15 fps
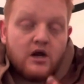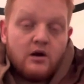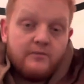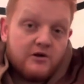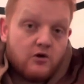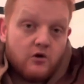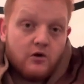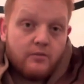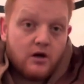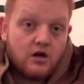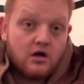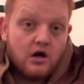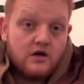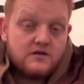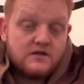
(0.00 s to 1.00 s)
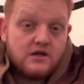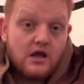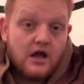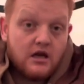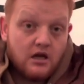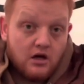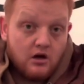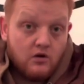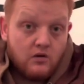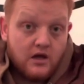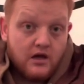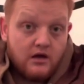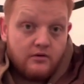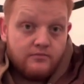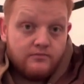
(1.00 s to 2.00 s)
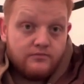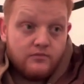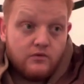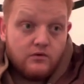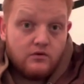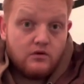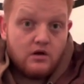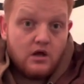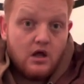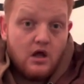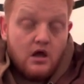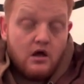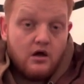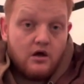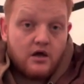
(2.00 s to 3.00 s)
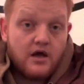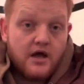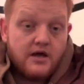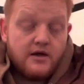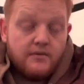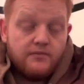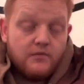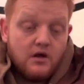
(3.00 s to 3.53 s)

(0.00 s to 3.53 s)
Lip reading: gonna be doing a podcast in the new year. Okay.